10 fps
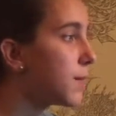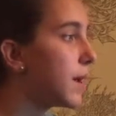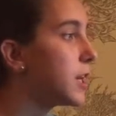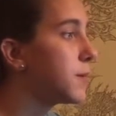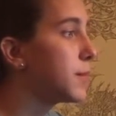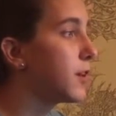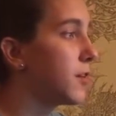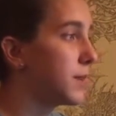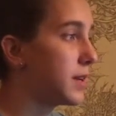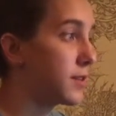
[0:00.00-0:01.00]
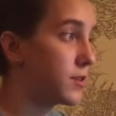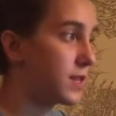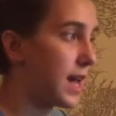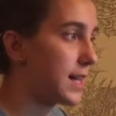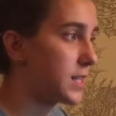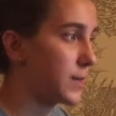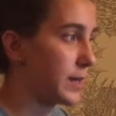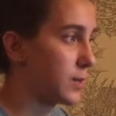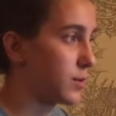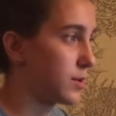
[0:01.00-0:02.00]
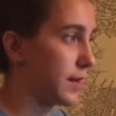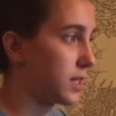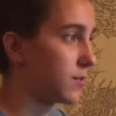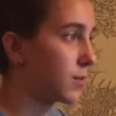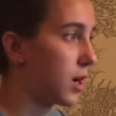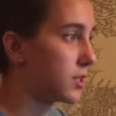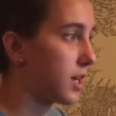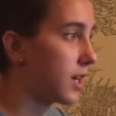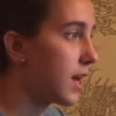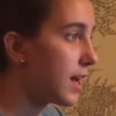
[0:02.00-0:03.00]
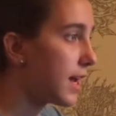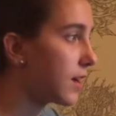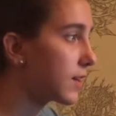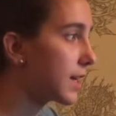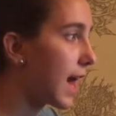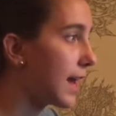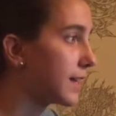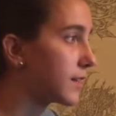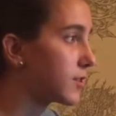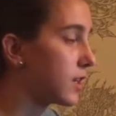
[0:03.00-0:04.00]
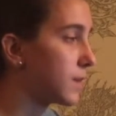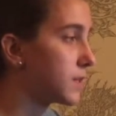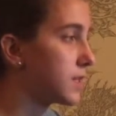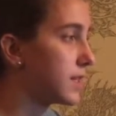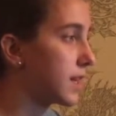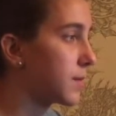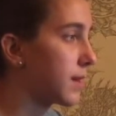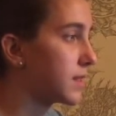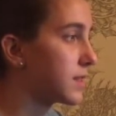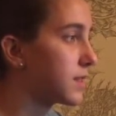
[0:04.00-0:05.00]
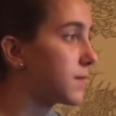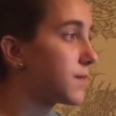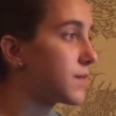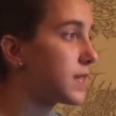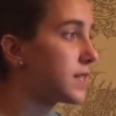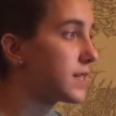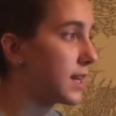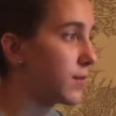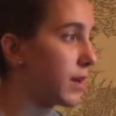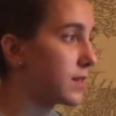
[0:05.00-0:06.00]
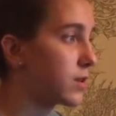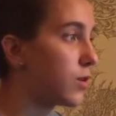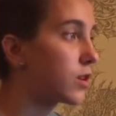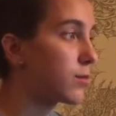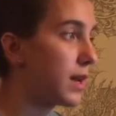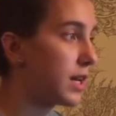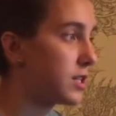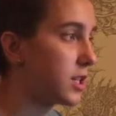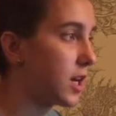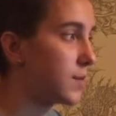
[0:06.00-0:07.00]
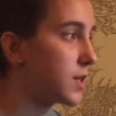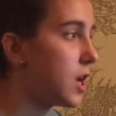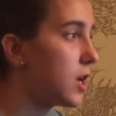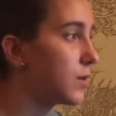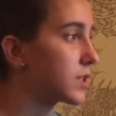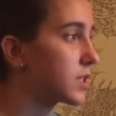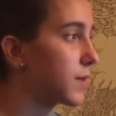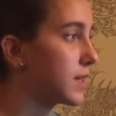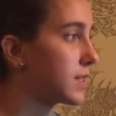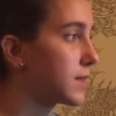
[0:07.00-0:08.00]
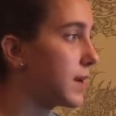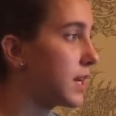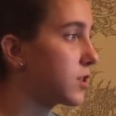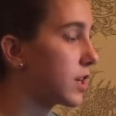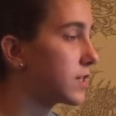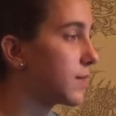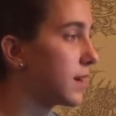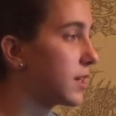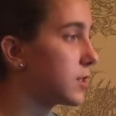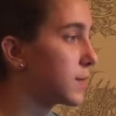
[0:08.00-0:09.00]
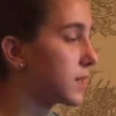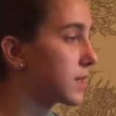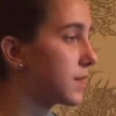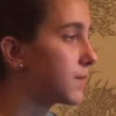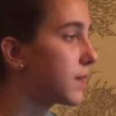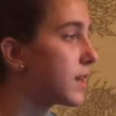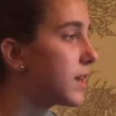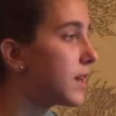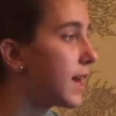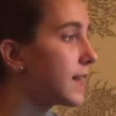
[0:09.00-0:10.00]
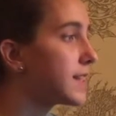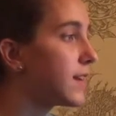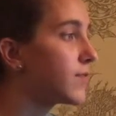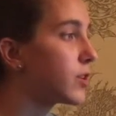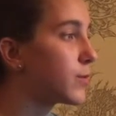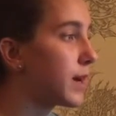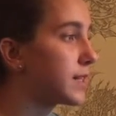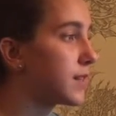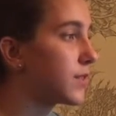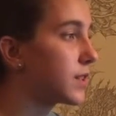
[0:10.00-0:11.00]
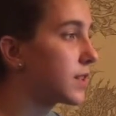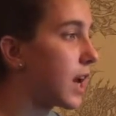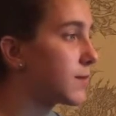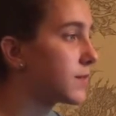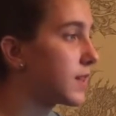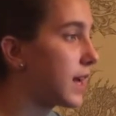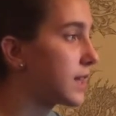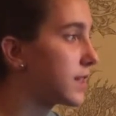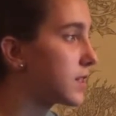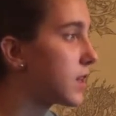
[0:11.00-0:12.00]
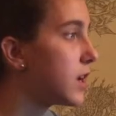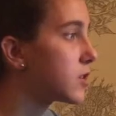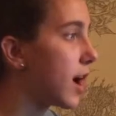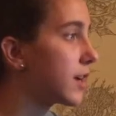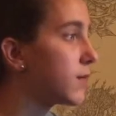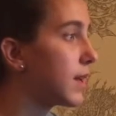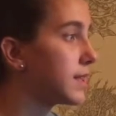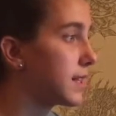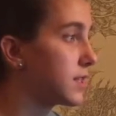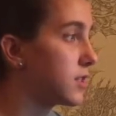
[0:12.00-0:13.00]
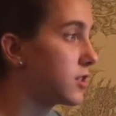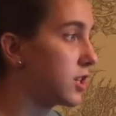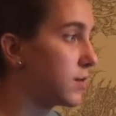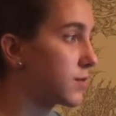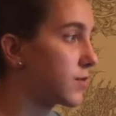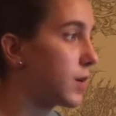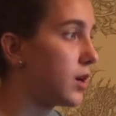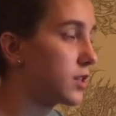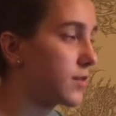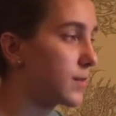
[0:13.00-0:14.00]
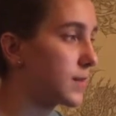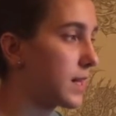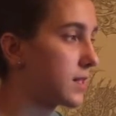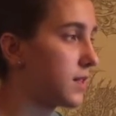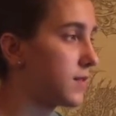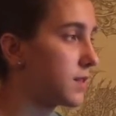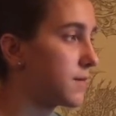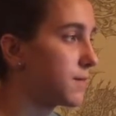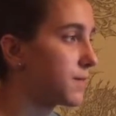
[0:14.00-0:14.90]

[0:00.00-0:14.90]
Many people have been enthusiastic about the Perspective project, eagerly adding their genomes to the database. This database, holding many genomes, which expresses many traits about each person, is then viewed by different types of scientists, trying to make sense of the genomes from all different perspectives.